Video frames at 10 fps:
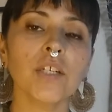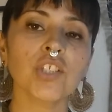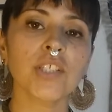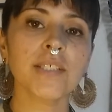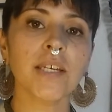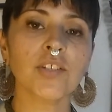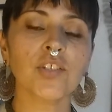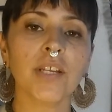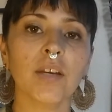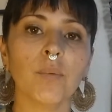Just
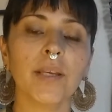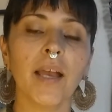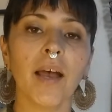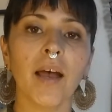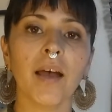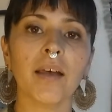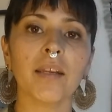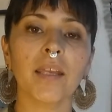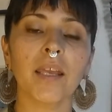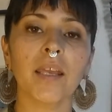yesterday we had
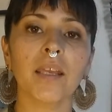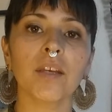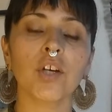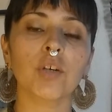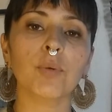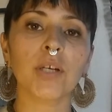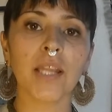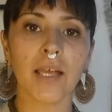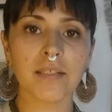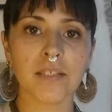a herbal
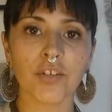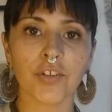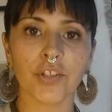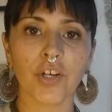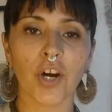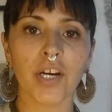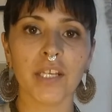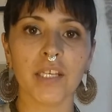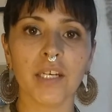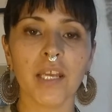class here in the
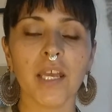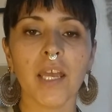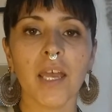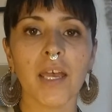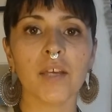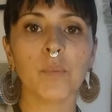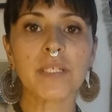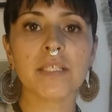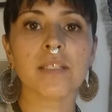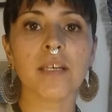garden and we
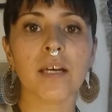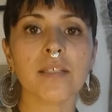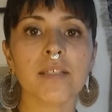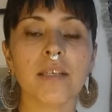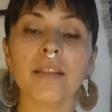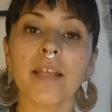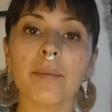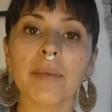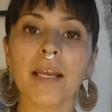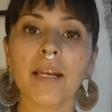discussed
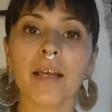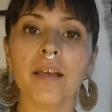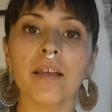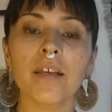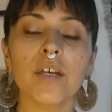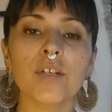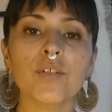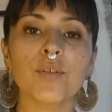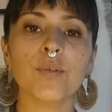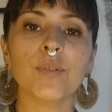Damiana.
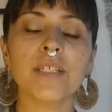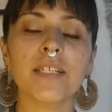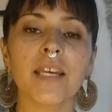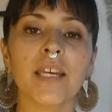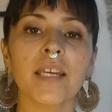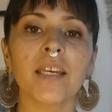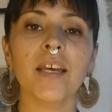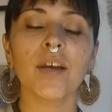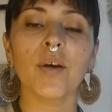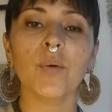So today
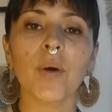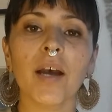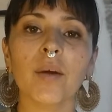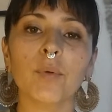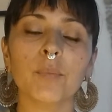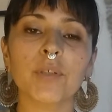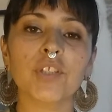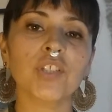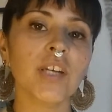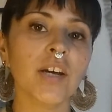I will be
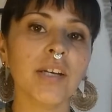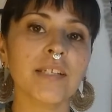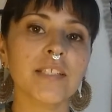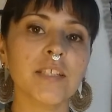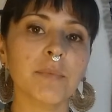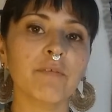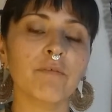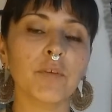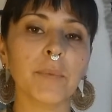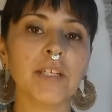sharing some
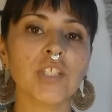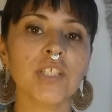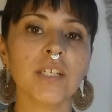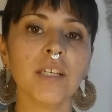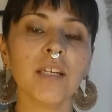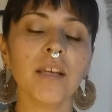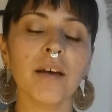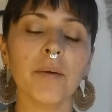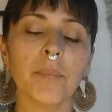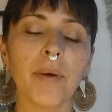information
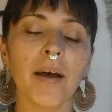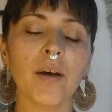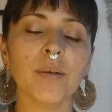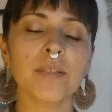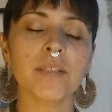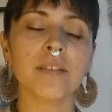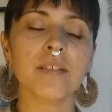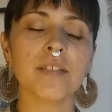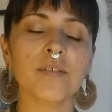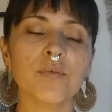about
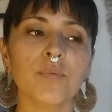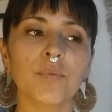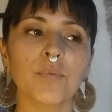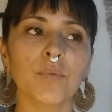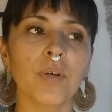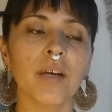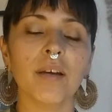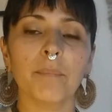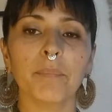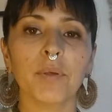this
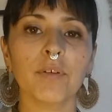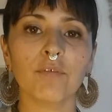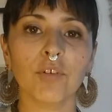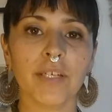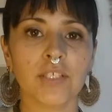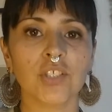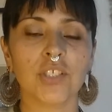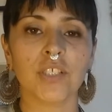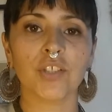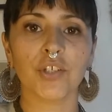beautiful
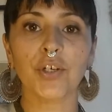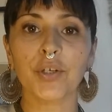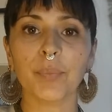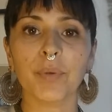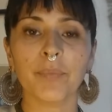ancient herb.